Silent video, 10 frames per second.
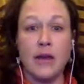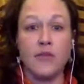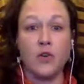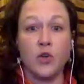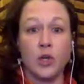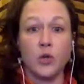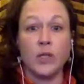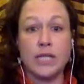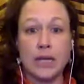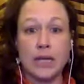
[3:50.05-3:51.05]
this ever
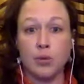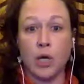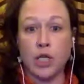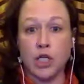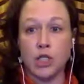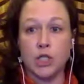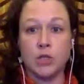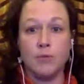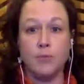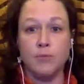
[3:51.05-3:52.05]
increasing
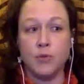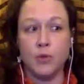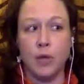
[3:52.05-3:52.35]
pressure to